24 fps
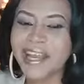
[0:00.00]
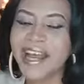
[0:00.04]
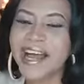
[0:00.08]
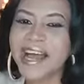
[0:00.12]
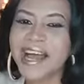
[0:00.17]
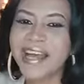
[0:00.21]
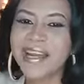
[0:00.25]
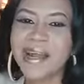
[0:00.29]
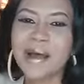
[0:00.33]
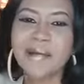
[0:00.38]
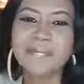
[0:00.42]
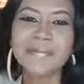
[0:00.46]

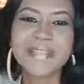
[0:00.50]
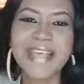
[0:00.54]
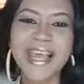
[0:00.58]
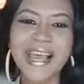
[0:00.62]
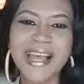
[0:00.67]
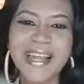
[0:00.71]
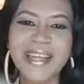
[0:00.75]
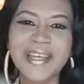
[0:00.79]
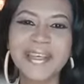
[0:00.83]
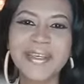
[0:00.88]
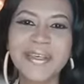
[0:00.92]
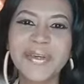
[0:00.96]
And I'm
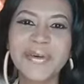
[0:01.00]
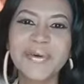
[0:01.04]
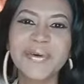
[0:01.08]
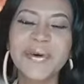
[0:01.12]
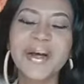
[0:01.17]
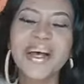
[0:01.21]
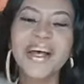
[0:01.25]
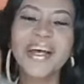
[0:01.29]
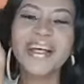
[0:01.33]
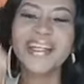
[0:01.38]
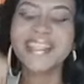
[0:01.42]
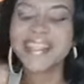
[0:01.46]
telling
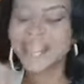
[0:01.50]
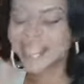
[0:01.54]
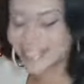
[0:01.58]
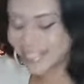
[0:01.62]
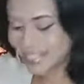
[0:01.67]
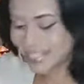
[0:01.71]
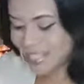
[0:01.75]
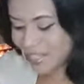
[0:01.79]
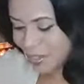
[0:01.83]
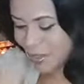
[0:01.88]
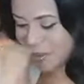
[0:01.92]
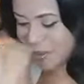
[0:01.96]
you, the
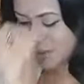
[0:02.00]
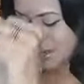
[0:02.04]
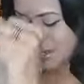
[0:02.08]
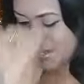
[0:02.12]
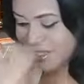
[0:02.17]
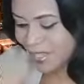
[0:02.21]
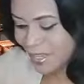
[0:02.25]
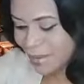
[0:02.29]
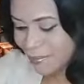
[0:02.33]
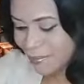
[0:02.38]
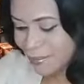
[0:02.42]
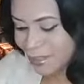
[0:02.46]

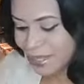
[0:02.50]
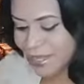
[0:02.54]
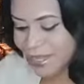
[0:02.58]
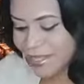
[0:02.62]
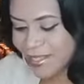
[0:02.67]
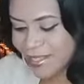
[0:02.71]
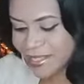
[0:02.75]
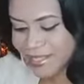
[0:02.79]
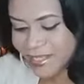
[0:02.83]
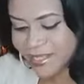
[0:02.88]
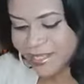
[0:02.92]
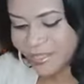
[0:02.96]
situation
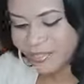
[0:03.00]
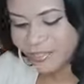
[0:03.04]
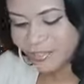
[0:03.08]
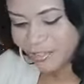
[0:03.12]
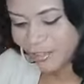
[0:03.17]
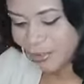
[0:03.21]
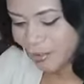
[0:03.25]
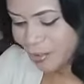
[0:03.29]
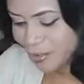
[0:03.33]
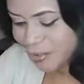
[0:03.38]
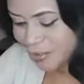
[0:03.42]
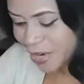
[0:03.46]
begins to
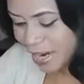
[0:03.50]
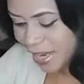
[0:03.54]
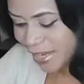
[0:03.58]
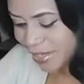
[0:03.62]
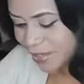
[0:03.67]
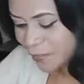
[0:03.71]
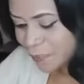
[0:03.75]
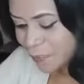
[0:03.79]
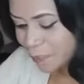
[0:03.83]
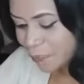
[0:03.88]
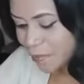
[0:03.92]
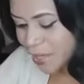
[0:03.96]
diffuse,
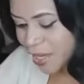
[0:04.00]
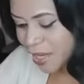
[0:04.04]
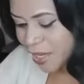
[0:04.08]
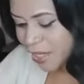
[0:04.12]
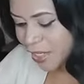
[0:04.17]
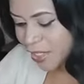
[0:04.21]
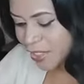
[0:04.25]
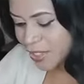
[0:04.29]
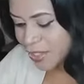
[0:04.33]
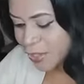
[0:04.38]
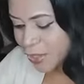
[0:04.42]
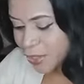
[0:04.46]
right?
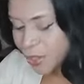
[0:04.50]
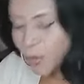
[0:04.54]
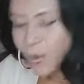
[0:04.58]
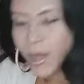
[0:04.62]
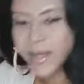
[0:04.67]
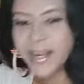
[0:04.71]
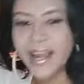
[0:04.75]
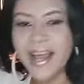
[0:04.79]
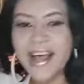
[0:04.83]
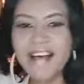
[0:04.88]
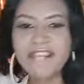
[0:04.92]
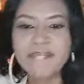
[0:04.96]
So you
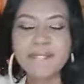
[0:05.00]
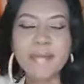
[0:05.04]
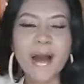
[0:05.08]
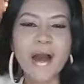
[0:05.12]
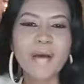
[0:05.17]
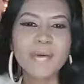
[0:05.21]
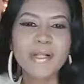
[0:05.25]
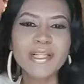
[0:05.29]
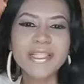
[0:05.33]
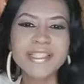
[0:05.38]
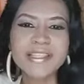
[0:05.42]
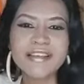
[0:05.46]
want to have
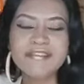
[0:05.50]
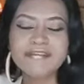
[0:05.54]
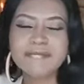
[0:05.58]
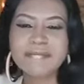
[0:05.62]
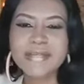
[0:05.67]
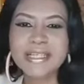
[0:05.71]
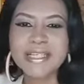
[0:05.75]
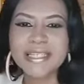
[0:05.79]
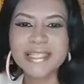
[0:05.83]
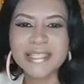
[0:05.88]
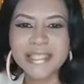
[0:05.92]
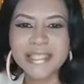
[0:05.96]
bowels of
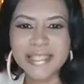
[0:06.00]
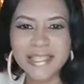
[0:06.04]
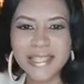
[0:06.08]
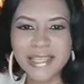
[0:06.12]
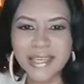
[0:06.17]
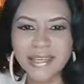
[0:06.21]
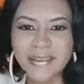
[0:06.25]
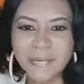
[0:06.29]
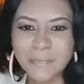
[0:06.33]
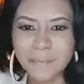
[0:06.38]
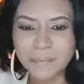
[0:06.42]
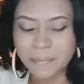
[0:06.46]

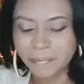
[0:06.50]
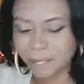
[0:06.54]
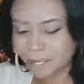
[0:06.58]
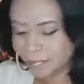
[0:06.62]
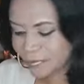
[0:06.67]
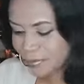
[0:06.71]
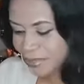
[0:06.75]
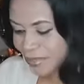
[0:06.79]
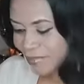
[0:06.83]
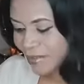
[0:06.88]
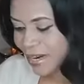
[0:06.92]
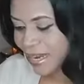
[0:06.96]
mercy,
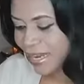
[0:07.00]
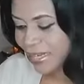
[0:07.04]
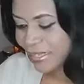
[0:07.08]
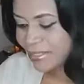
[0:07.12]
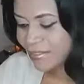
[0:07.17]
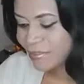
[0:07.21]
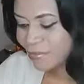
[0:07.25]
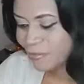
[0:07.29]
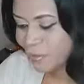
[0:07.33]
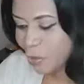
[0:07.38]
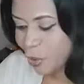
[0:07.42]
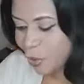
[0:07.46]

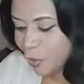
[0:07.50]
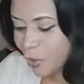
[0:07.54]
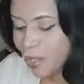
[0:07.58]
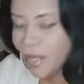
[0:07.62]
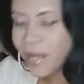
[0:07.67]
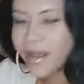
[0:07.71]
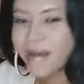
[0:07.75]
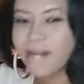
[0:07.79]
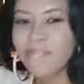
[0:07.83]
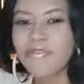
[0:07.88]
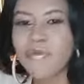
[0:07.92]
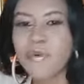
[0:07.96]
right, for your
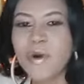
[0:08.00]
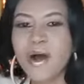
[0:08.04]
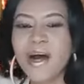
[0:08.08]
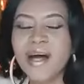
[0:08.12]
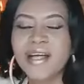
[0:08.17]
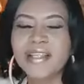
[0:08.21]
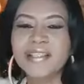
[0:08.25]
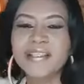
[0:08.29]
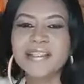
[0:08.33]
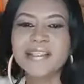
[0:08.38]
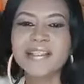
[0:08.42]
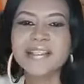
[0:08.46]
loved
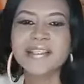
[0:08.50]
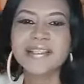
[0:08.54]
ones,